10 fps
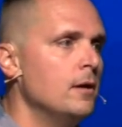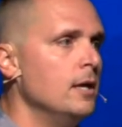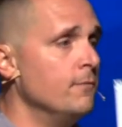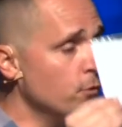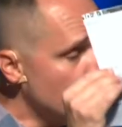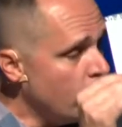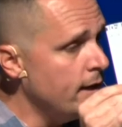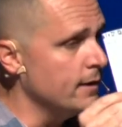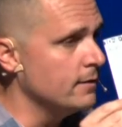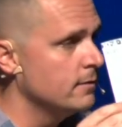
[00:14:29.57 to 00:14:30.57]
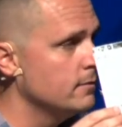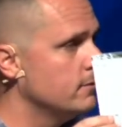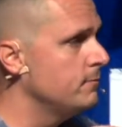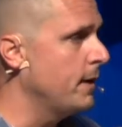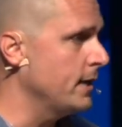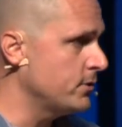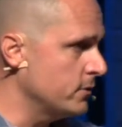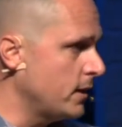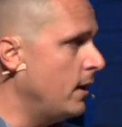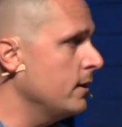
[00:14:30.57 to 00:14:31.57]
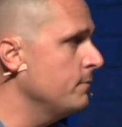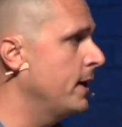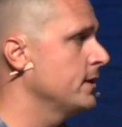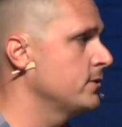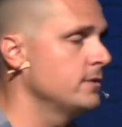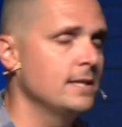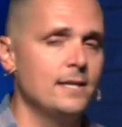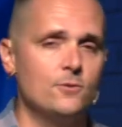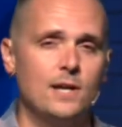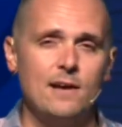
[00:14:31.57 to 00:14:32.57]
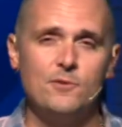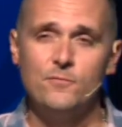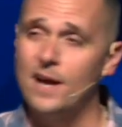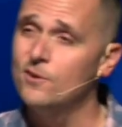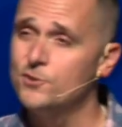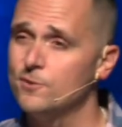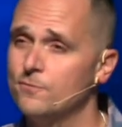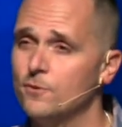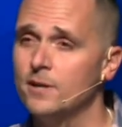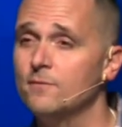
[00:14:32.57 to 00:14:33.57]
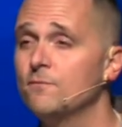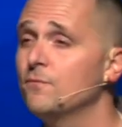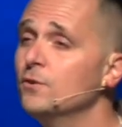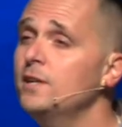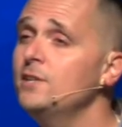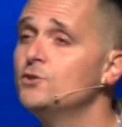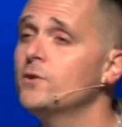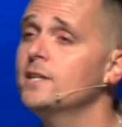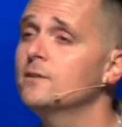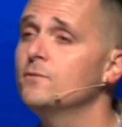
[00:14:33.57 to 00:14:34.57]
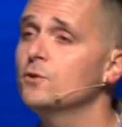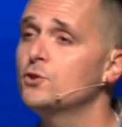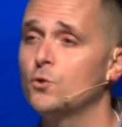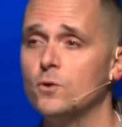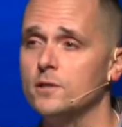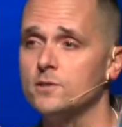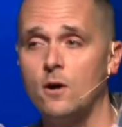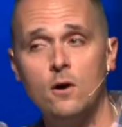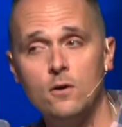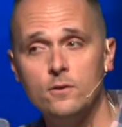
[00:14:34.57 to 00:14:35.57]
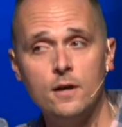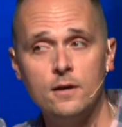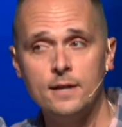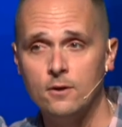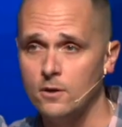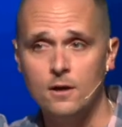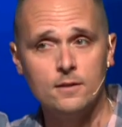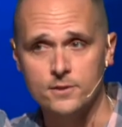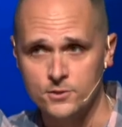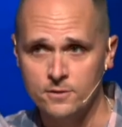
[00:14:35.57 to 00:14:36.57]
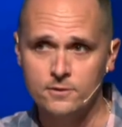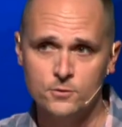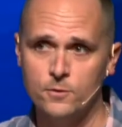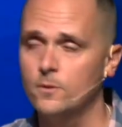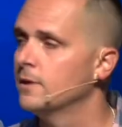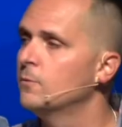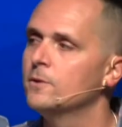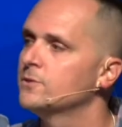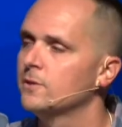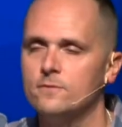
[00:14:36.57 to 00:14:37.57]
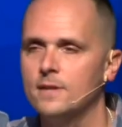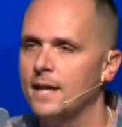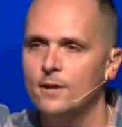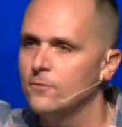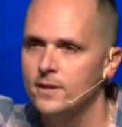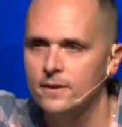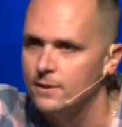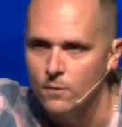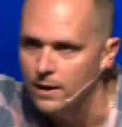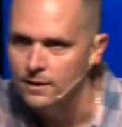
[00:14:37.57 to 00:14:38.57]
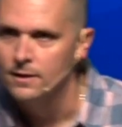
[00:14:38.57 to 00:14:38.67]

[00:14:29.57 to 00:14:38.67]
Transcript: If you write it Pastor Todd and Pastor Daniel have a voucher for a free drink of your choice, all non alcoholic, because you're under 21. And we don't serve that over there anyway.